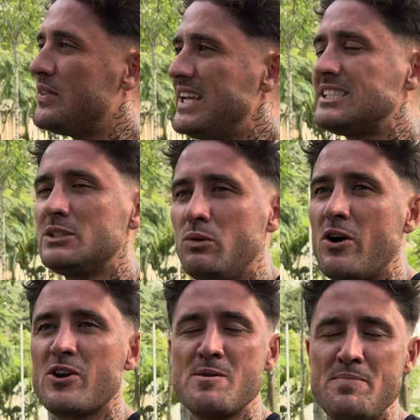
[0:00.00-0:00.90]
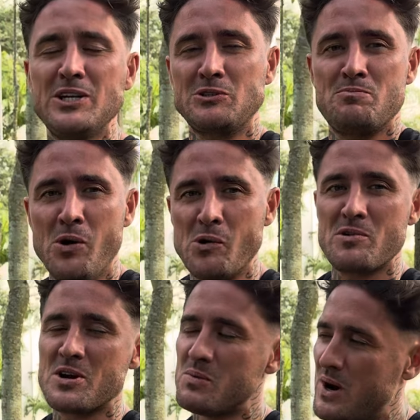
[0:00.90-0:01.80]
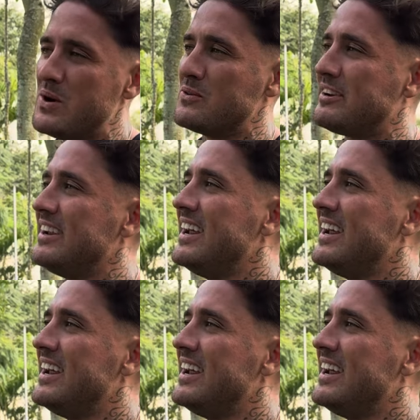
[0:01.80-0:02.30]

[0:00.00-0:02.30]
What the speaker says: This is why you're the best reporter in the world.